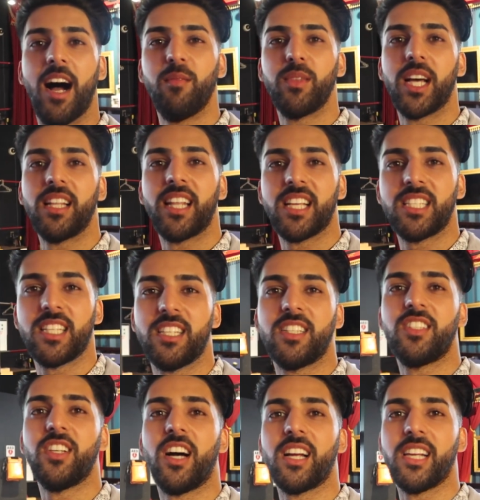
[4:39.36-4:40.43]
I'm done. They said
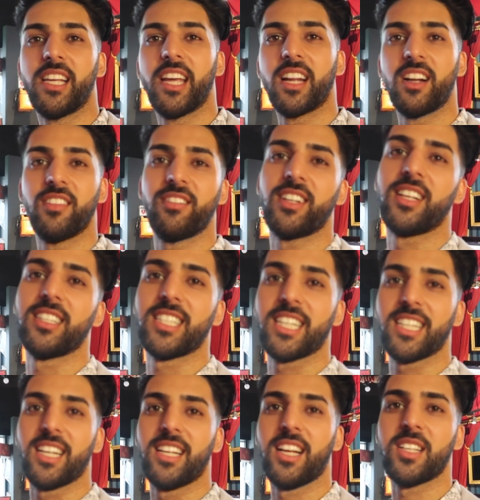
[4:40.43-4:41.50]
you're too ugly, get off. And I
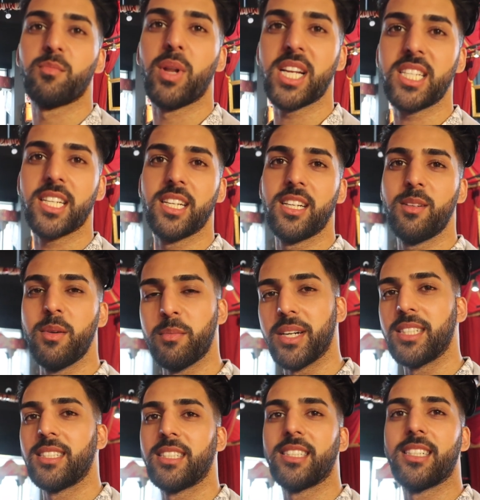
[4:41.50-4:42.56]
was blushing a little bit,
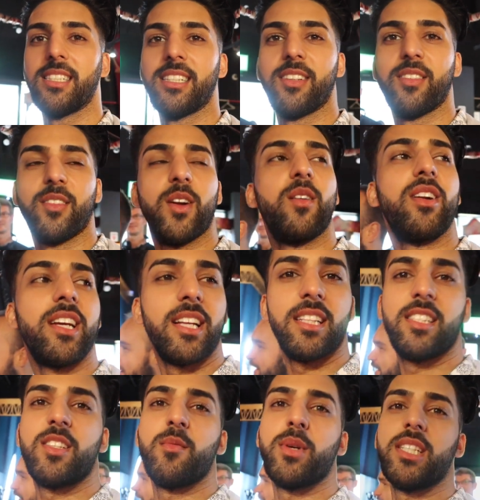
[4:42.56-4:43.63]
but you know, we don't want to get
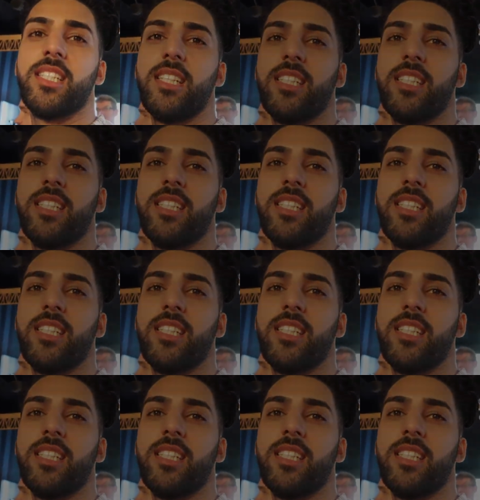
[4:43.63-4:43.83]
into too much